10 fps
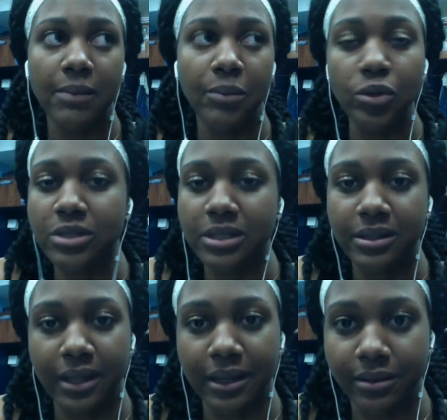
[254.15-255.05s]

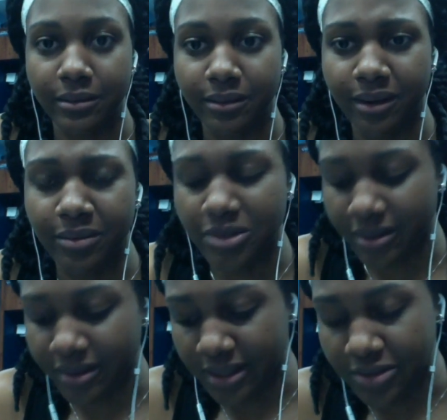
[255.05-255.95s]
Mostly, like almost
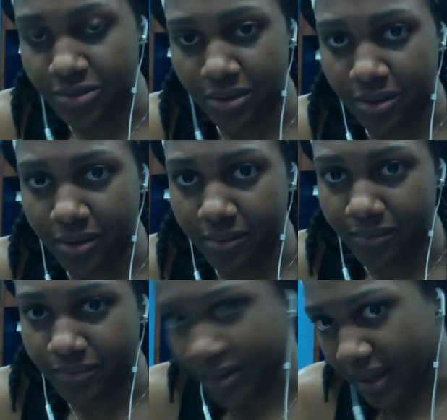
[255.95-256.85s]
all the kids were
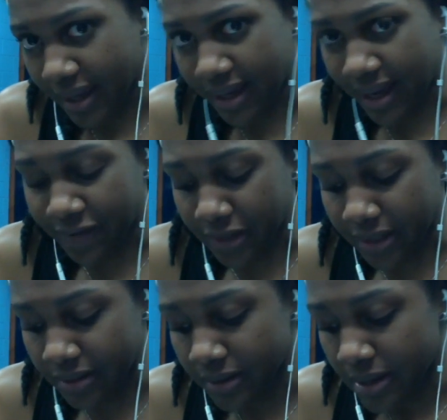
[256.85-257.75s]

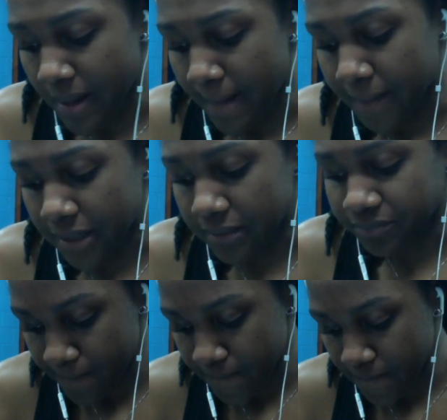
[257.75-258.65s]
African, but
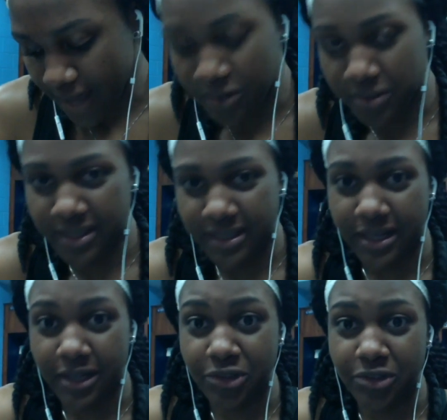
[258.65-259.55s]
I don't think that
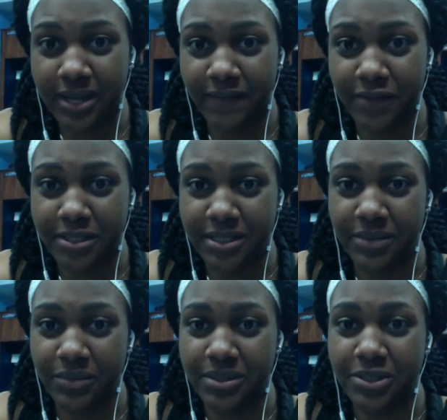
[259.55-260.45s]
cultural diversity
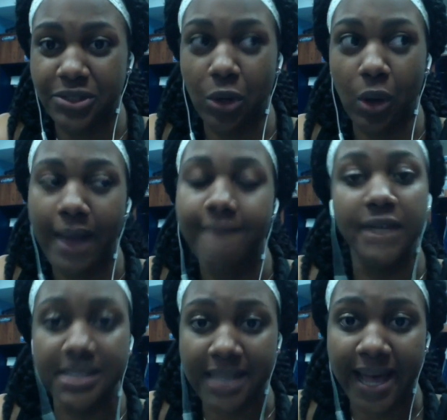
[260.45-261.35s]
was so
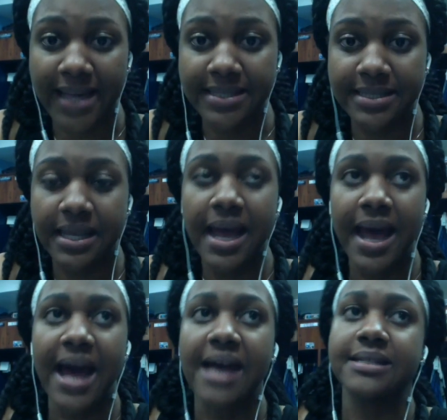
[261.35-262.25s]
emphasized
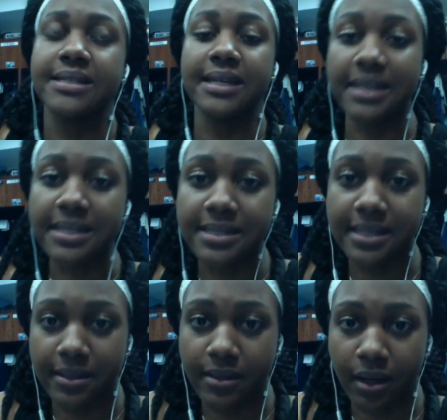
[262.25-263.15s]
as it is in